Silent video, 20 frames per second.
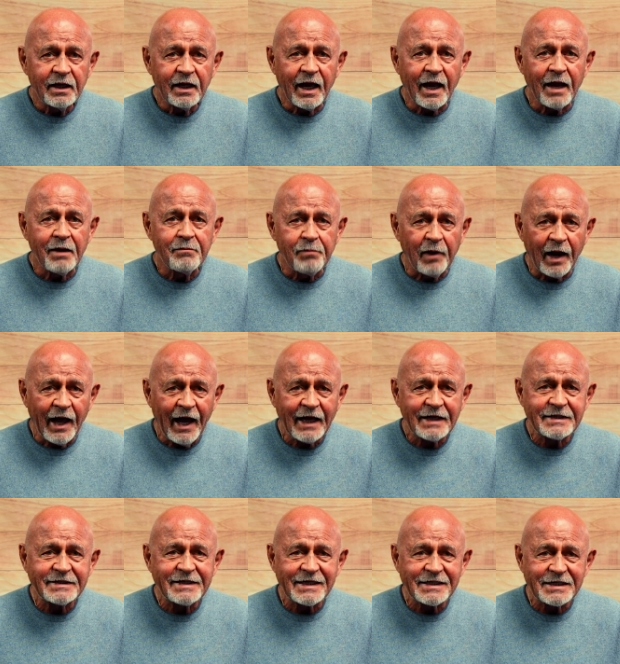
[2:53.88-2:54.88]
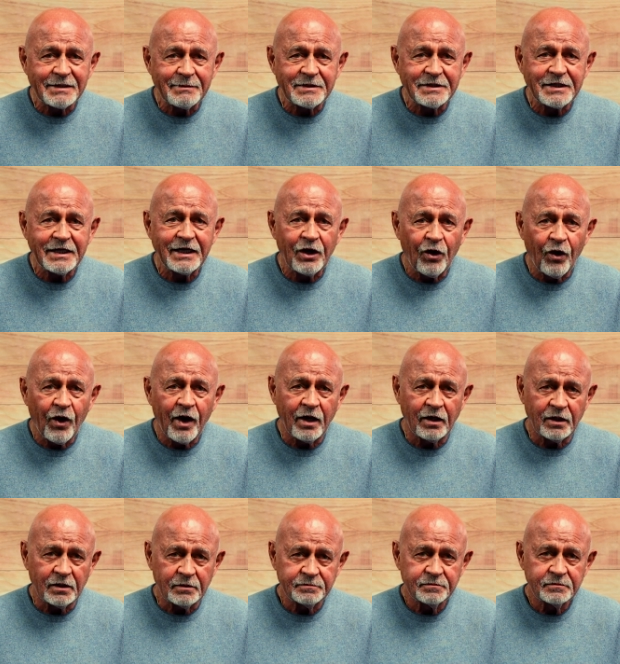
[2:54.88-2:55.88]
and black sesame seed
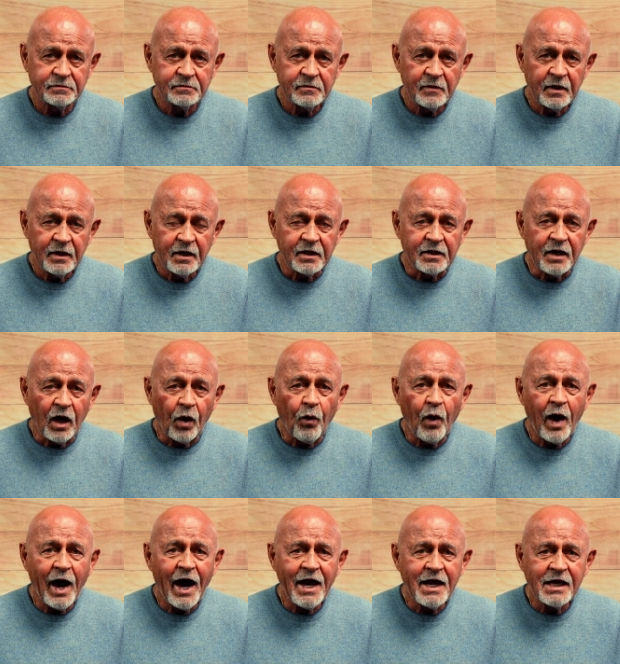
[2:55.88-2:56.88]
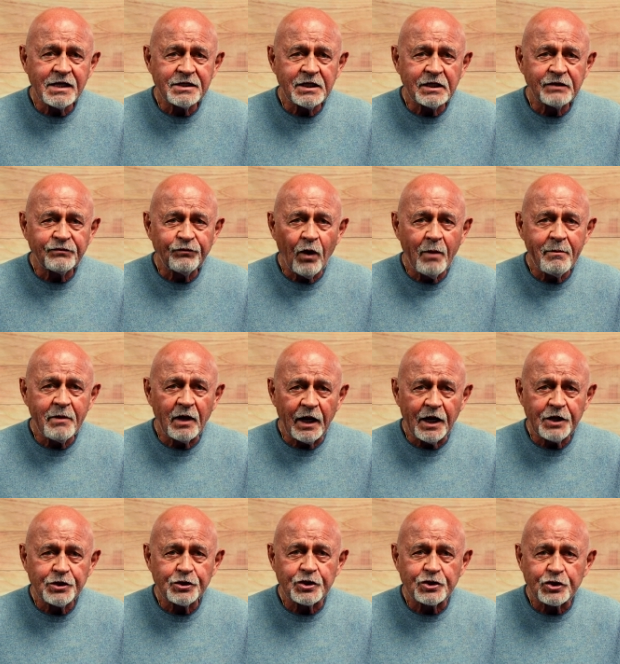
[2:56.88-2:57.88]
oil. Now, why is this
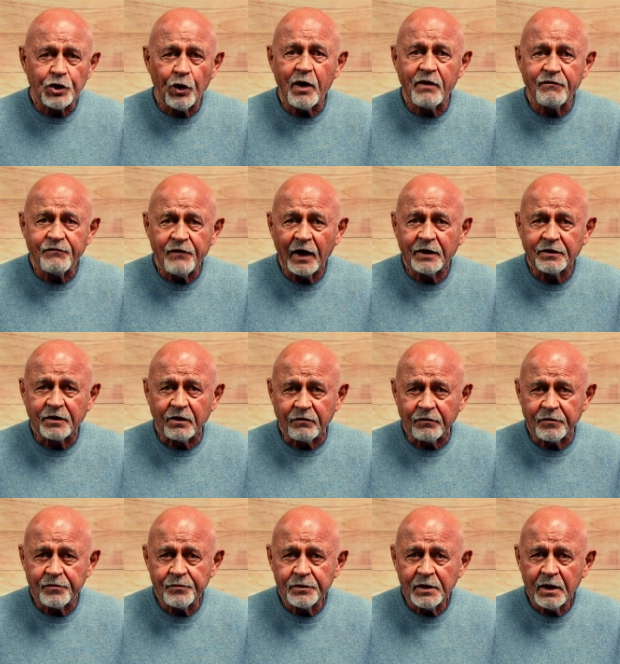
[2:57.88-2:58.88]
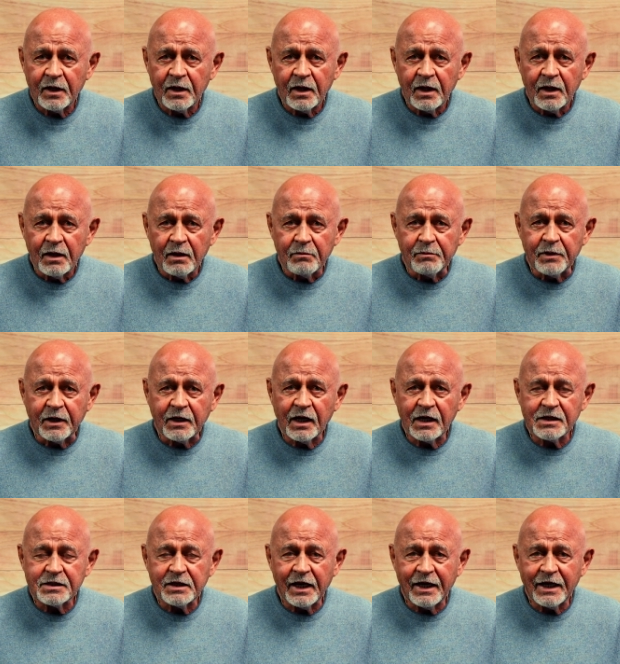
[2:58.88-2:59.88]
formulation so effective?
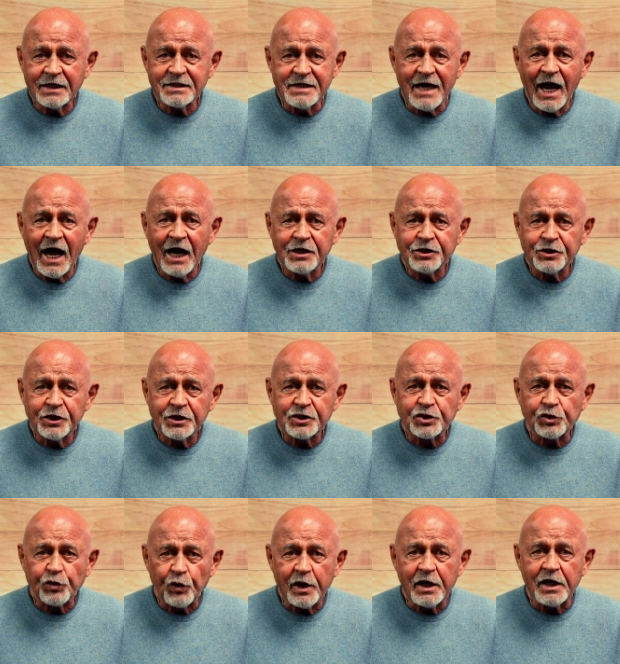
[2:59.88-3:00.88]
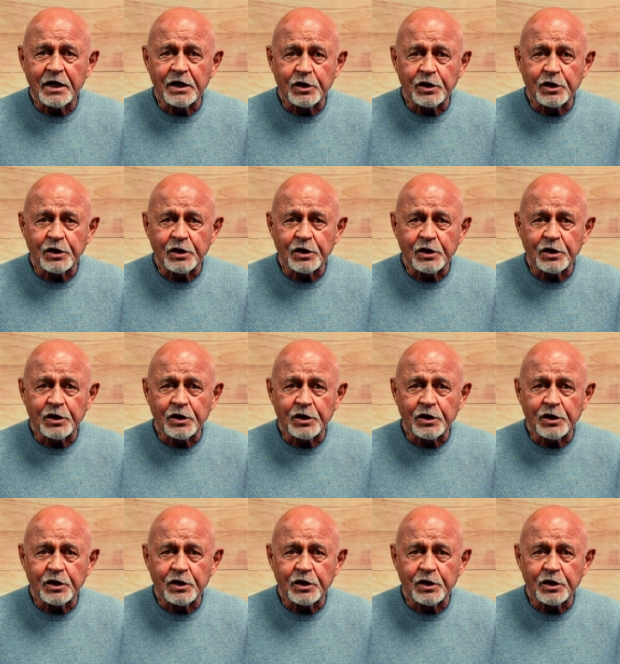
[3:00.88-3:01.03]
Because it is not just three